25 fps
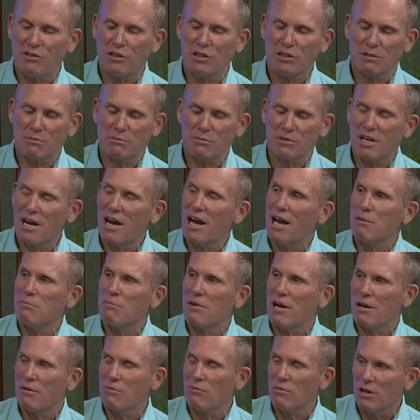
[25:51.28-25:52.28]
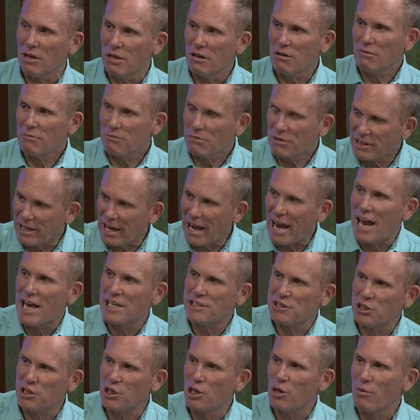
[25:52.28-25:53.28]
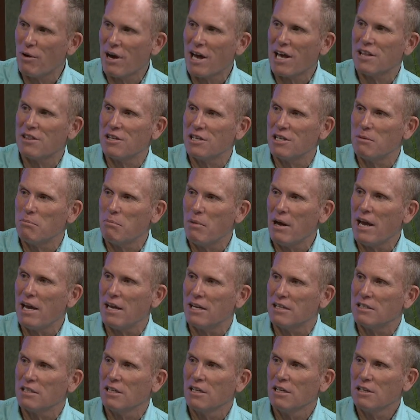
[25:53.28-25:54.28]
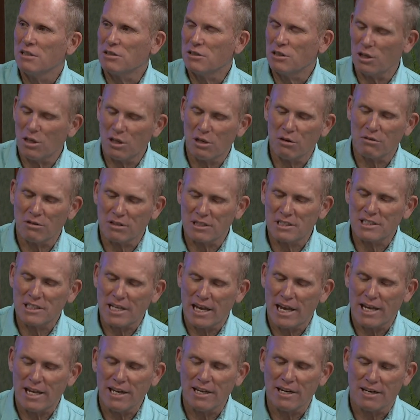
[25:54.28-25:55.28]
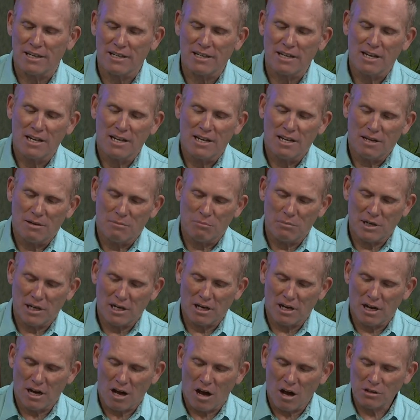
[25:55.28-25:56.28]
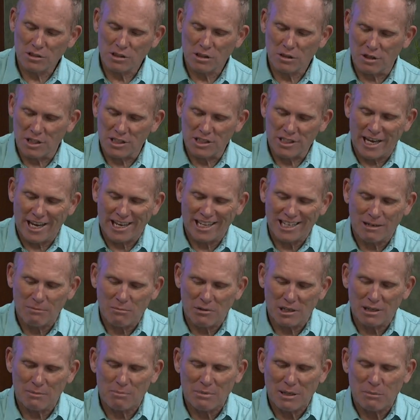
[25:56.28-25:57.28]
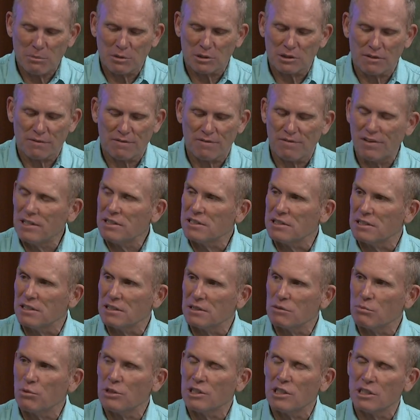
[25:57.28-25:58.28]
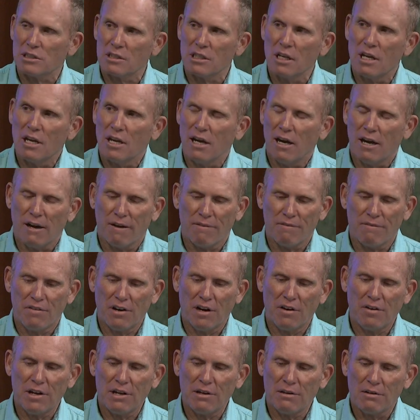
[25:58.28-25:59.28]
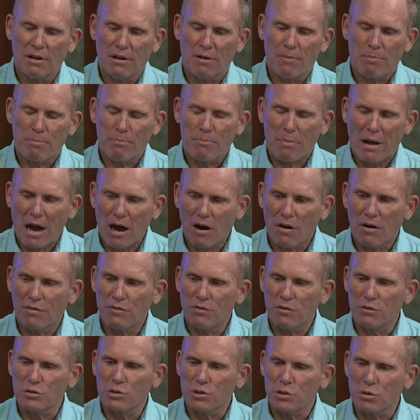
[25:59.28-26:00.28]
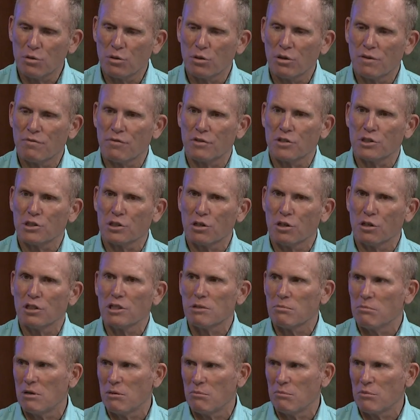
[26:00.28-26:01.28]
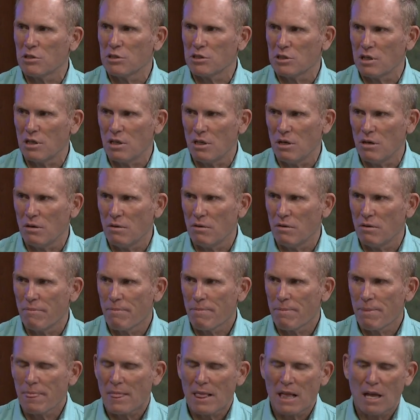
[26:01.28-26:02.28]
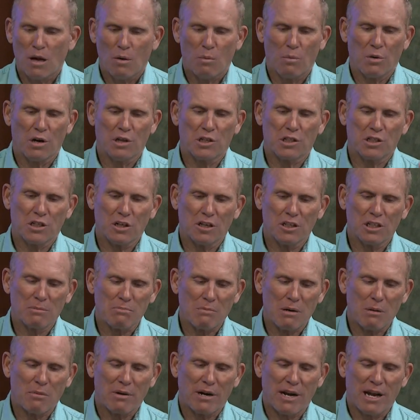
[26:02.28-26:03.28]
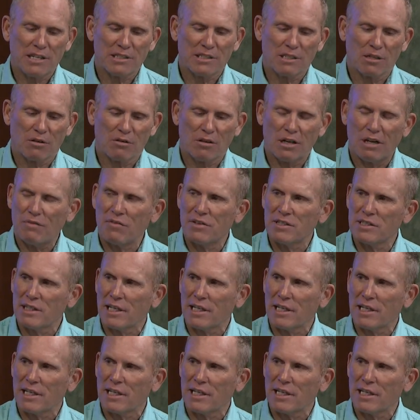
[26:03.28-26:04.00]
you some time by casting you out of the debate yeah. so you don't stay in yeah. it. But uh, also it's taking up other people's offenses, which is a very powerful truth for church members to know. When a church member has a grievance